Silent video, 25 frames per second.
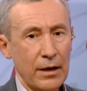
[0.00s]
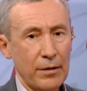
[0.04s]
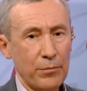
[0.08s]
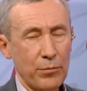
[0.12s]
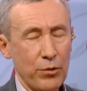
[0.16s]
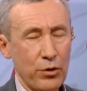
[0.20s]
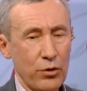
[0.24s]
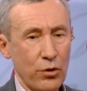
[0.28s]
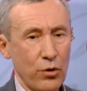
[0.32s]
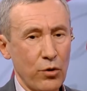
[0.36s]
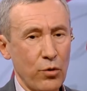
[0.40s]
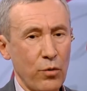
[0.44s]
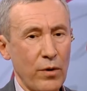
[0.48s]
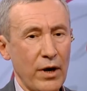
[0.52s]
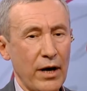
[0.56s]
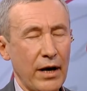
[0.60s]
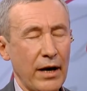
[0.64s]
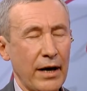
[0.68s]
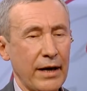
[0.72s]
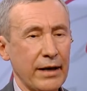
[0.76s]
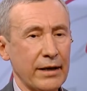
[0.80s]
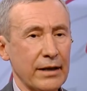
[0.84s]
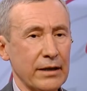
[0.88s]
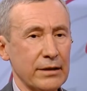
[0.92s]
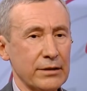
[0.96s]
Moreover,
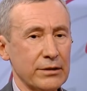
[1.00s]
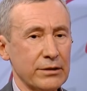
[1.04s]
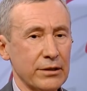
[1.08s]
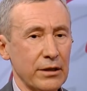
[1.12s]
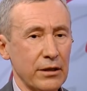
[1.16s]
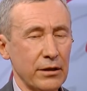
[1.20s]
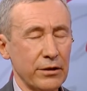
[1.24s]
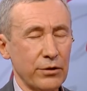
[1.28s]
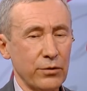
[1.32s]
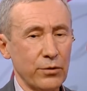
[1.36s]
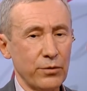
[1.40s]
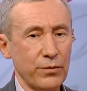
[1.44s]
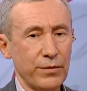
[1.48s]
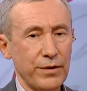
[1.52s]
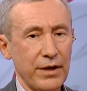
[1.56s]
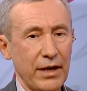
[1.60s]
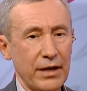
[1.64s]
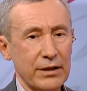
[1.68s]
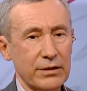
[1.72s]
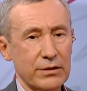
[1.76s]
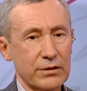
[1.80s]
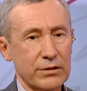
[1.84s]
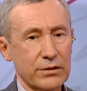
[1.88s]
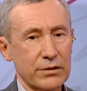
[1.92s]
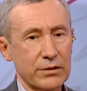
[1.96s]
I can tell you
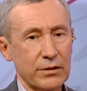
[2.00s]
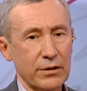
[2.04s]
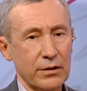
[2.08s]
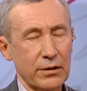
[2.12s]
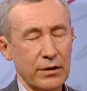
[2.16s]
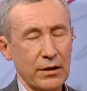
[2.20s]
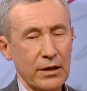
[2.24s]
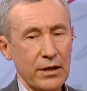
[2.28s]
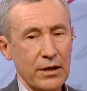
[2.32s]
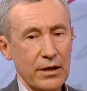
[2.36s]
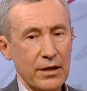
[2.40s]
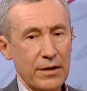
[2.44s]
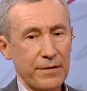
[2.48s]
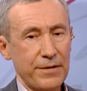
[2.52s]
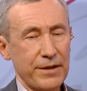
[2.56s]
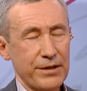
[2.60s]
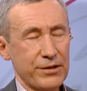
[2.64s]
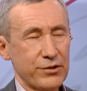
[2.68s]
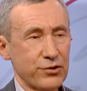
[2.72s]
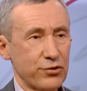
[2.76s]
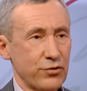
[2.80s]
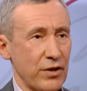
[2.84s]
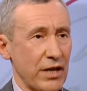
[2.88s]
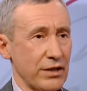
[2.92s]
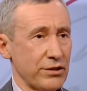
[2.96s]
that the
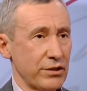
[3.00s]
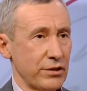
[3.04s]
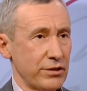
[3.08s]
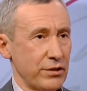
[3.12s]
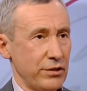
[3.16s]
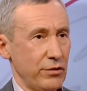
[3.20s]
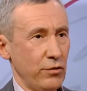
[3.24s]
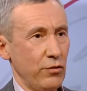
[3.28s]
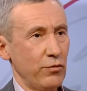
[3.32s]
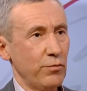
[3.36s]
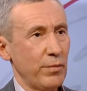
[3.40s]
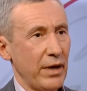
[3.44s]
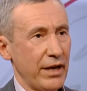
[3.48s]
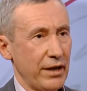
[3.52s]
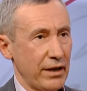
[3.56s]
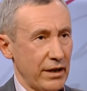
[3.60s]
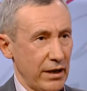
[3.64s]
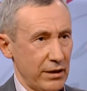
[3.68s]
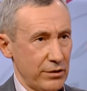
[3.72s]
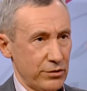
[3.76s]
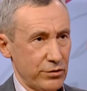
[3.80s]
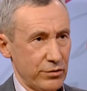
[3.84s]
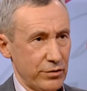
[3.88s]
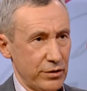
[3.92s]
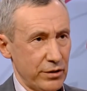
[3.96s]
strategy of my
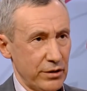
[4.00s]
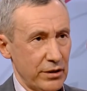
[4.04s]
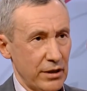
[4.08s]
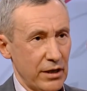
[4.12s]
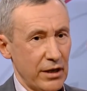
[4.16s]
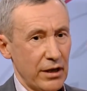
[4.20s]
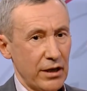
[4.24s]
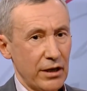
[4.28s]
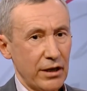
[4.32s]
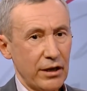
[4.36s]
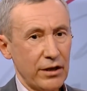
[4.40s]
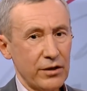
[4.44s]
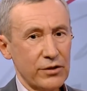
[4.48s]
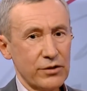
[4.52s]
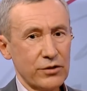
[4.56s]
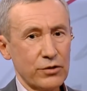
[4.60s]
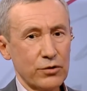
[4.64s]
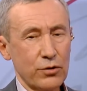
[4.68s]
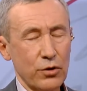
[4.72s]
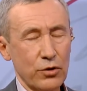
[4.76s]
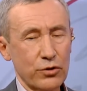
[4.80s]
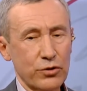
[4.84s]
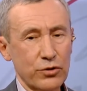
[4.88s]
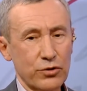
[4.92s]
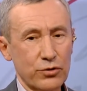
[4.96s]
country is
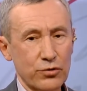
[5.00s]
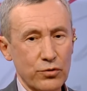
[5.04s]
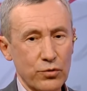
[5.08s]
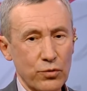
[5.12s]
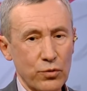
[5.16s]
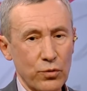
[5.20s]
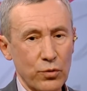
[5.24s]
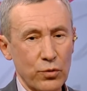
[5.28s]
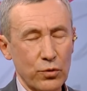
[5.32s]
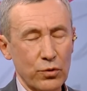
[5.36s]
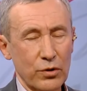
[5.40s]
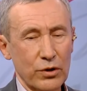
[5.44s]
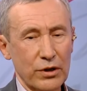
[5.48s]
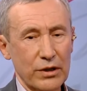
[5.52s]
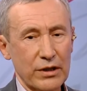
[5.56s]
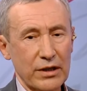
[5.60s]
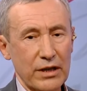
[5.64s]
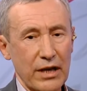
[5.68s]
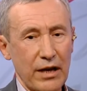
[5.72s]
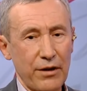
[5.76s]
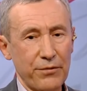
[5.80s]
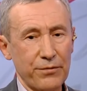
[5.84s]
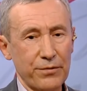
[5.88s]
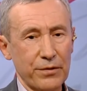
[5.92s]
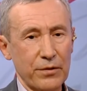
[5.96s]
not to
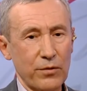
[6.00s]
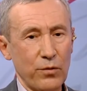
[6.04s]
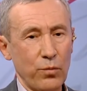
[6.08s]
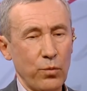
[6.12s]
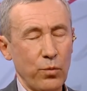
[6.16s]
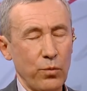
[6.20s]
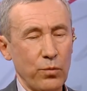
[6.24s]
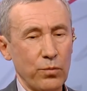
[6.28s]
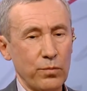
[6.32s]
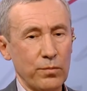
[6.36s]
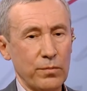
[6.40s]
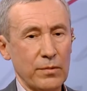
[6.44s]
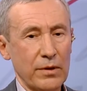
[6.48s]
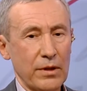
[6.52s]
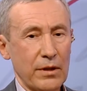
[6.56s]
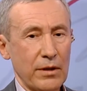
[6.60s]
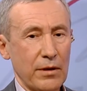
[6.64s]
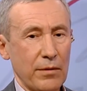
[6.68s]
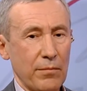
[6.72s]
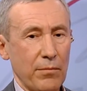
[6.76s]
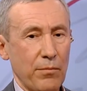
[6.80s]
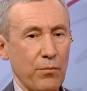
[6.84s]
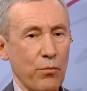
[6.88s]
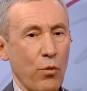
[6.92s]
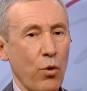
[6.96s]
have
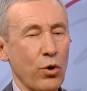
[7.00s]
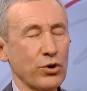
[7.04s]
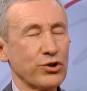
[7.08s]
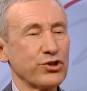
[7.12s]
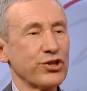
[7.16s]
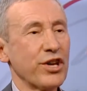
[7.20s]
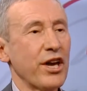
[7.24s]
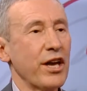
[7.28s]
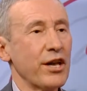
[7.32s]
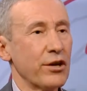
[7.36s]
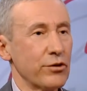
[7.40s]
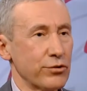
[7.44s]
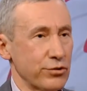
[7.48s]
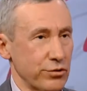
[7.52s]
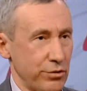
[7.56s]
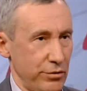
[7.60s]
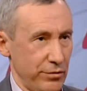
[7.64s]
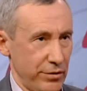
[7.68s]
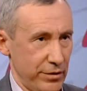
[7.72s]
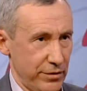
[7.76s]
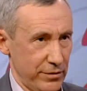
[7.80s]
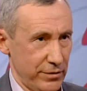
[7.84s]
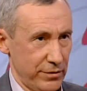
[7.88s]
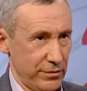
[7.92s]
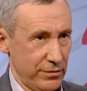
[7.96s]
more
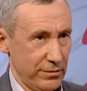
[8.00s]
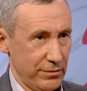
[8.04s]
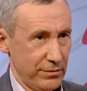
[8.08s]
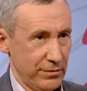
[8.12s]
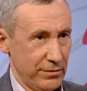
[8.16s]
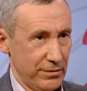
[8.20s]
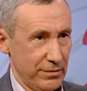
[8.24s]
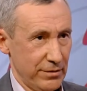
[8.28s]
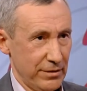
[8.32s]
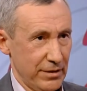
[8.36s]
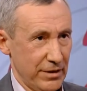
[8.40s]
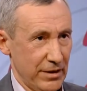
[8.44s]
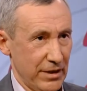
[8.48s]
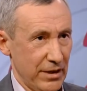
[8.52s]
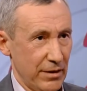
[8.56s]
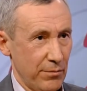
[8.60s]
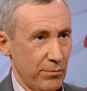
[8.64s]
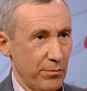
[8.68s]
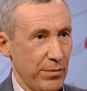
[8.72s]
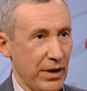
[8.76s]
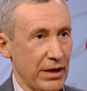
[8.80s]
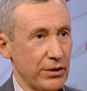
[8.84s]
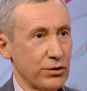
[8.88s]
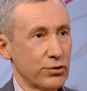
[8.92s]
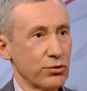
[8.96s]
territories,
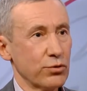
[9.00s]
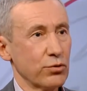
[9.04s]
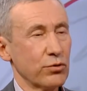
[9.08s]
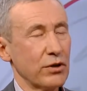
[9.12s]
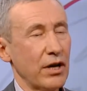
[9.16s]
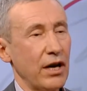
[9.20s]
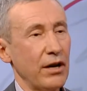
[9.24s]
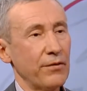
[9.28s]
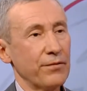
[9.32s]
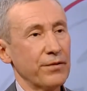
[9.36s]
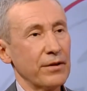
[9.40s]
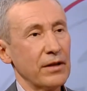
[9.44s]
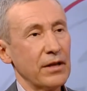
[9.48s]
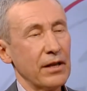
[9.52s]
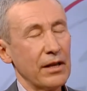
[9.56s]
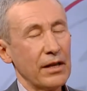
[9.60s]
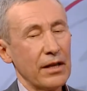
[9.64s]
but to have